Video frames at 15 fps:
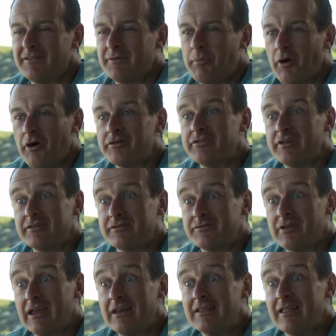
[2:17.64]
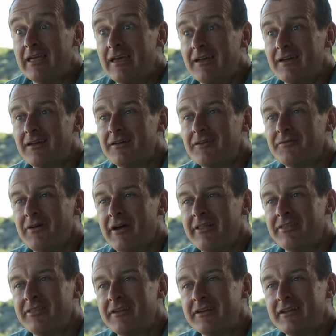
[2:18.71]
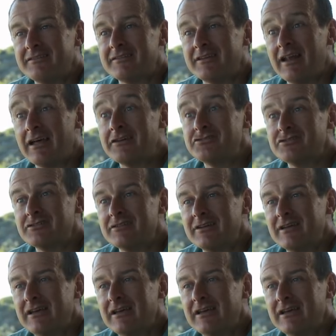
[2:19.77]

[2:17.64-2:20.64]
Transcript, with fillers: the process of getting there rather than the destination,